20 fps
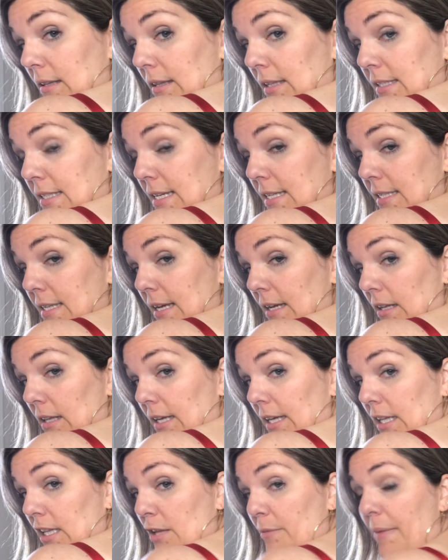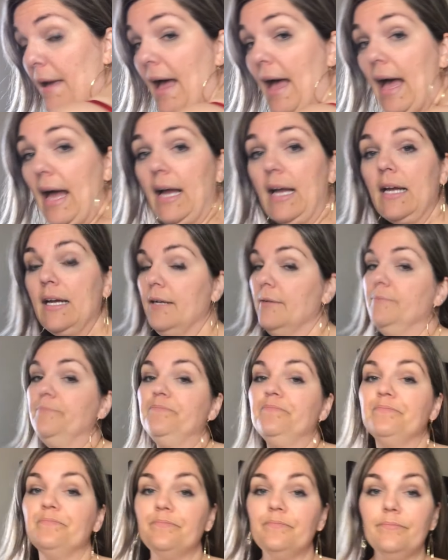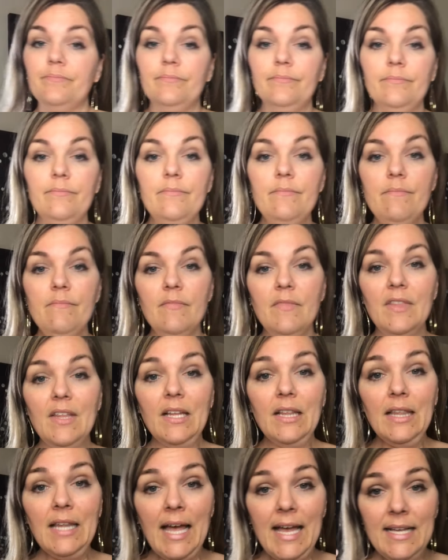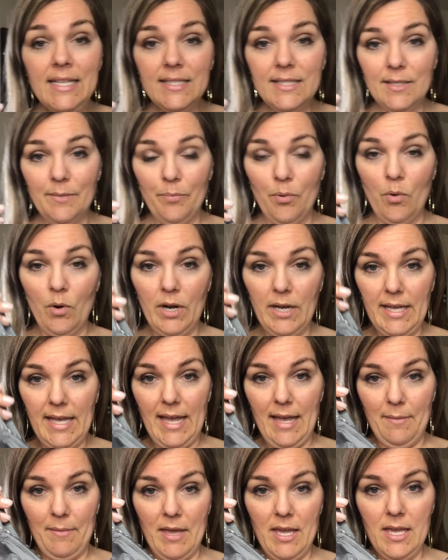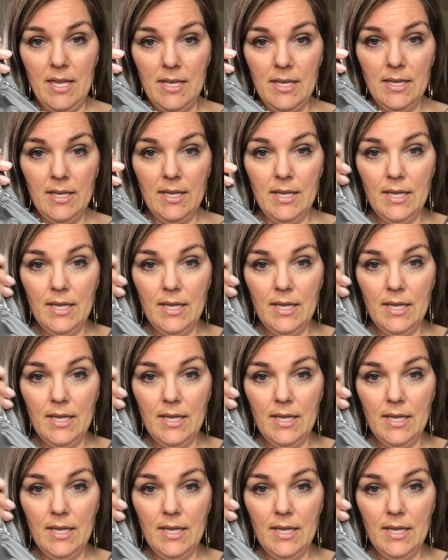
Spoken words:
the detailing in the back. The light support cami